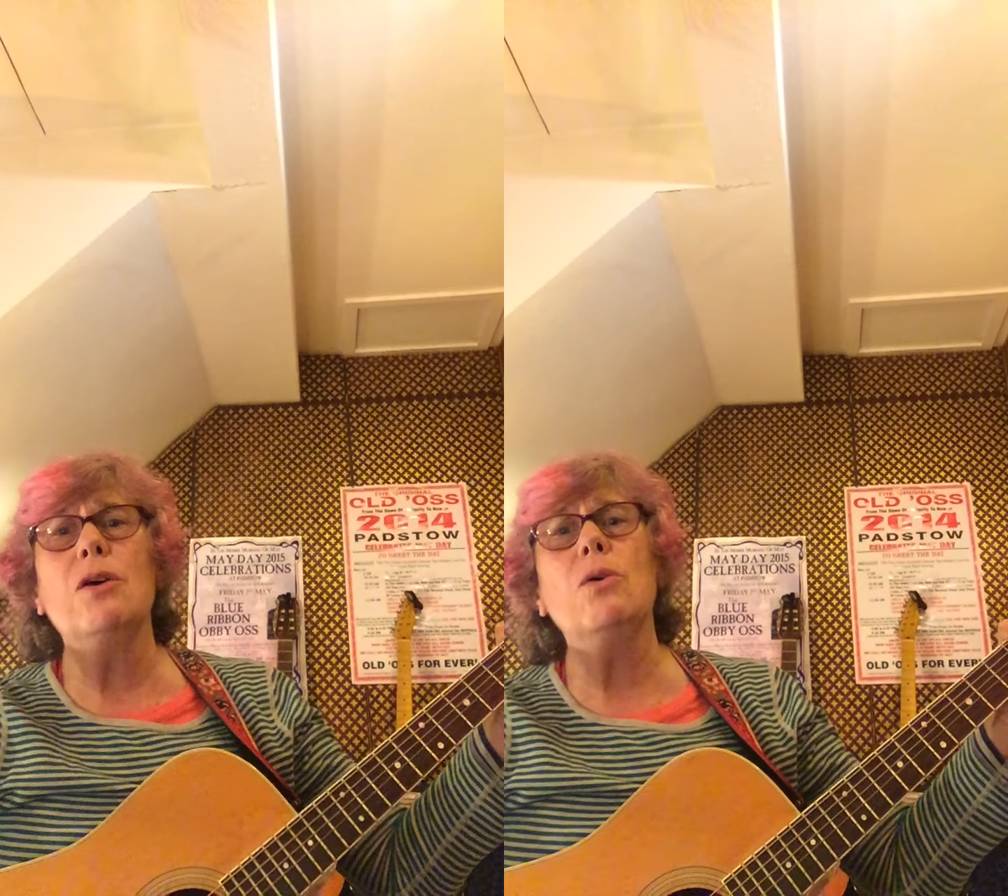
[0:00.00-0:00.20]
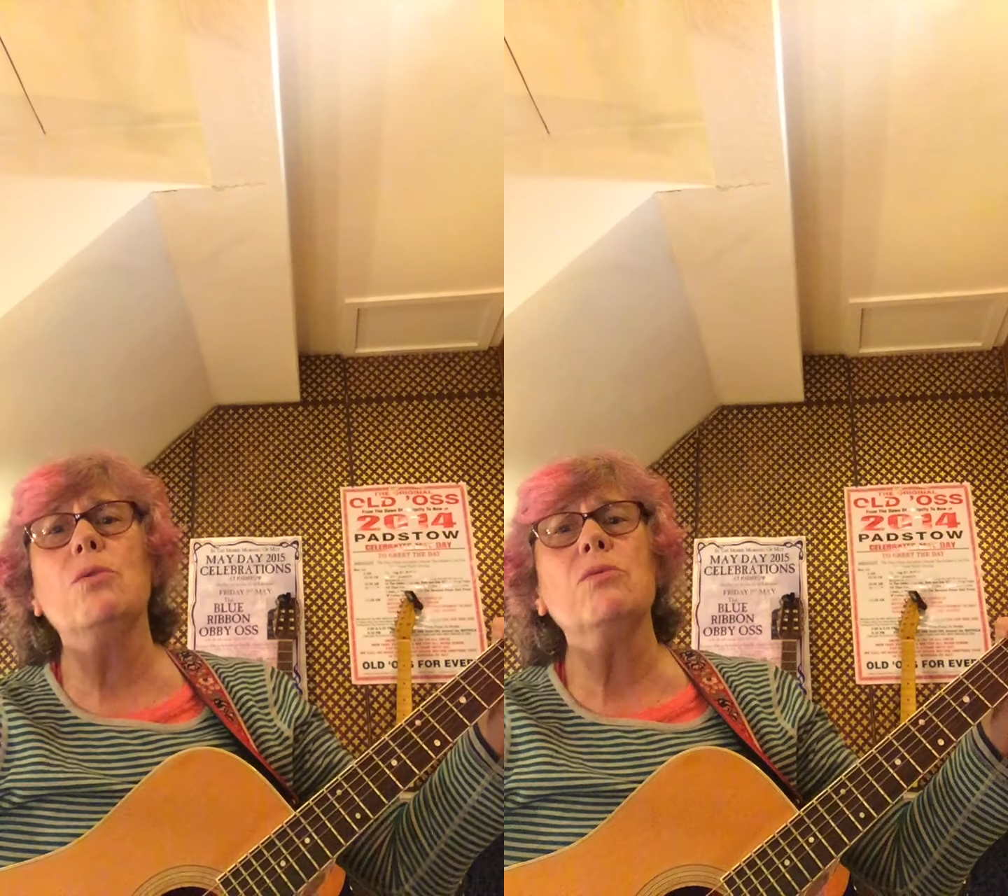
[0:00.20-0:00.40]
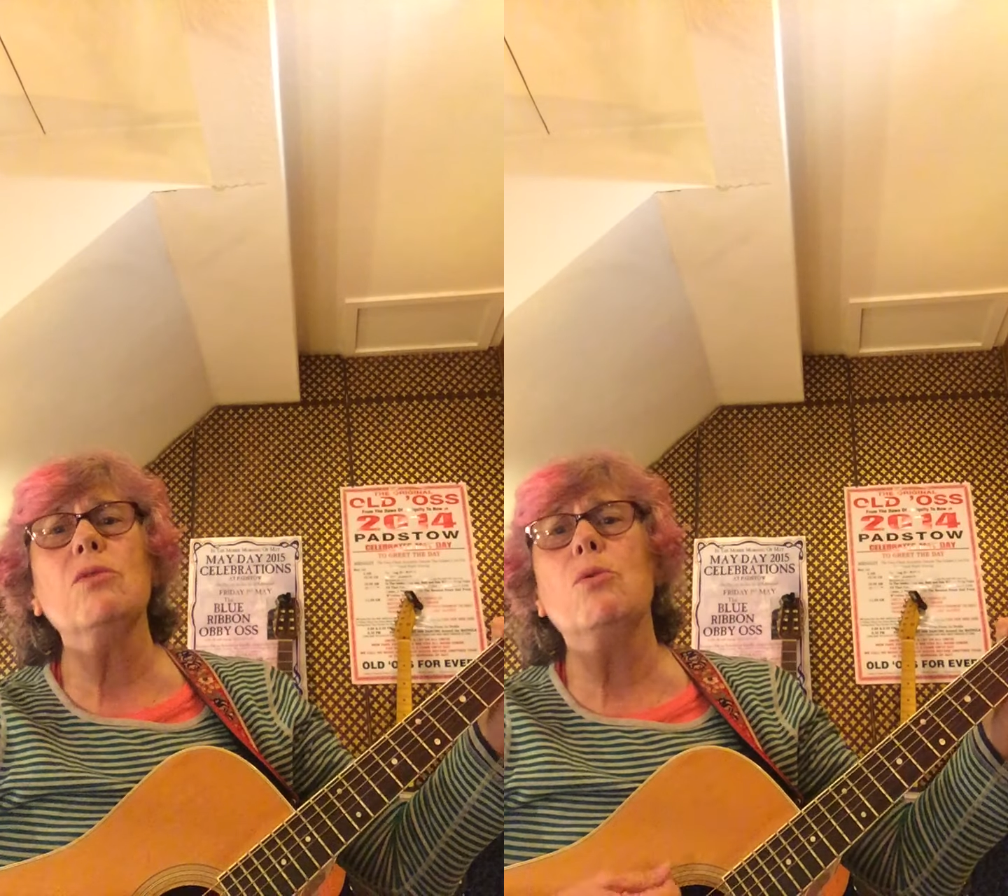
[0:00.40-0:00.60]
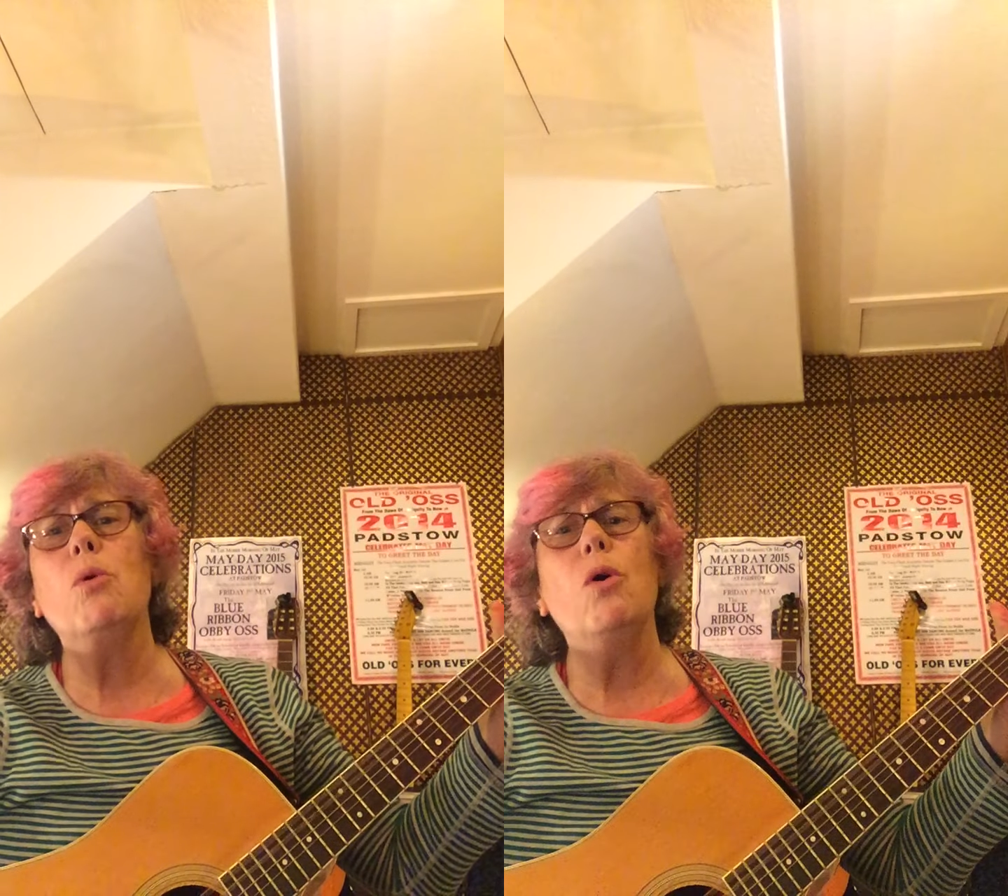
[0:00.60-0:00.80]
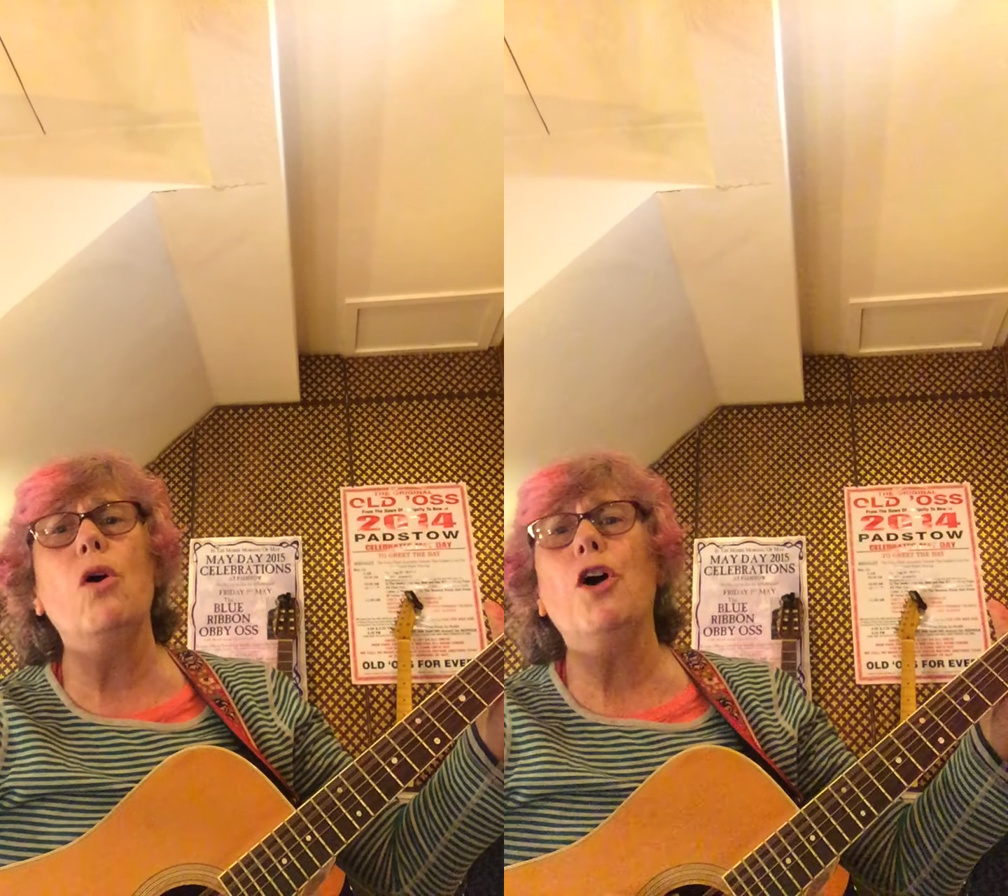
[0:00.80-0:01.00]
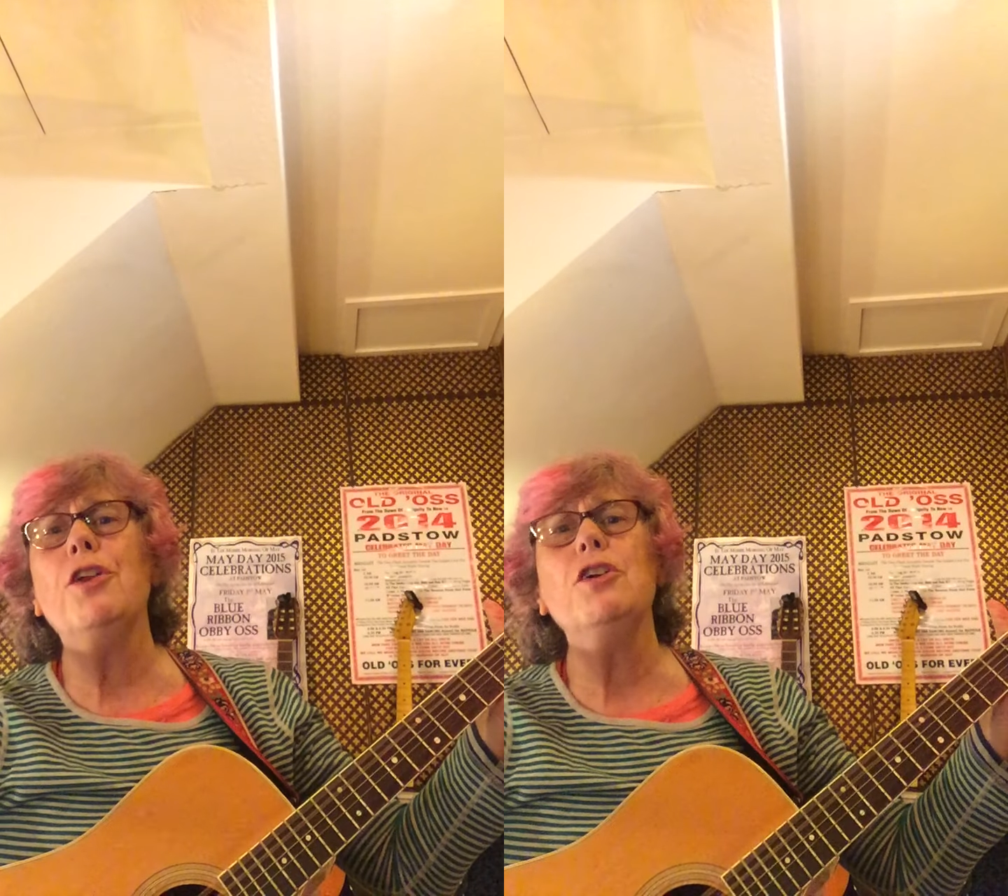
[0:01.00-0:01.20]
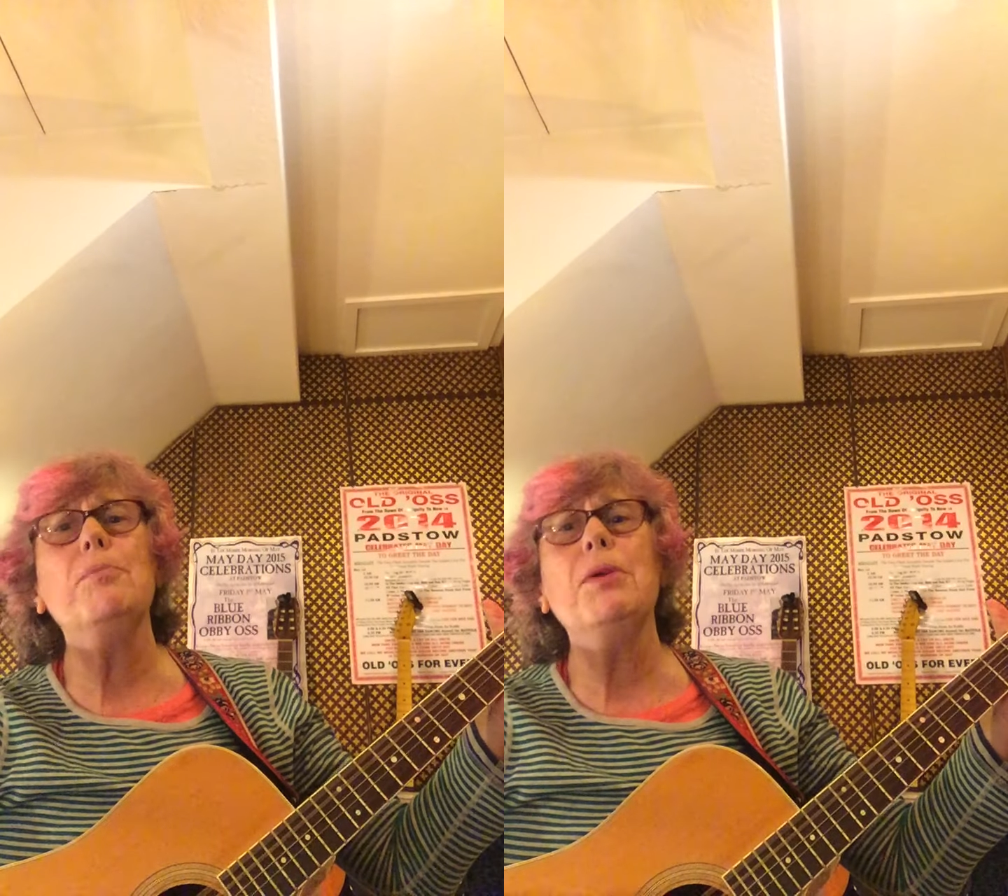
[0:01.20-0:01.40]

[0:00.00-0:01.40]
own quarter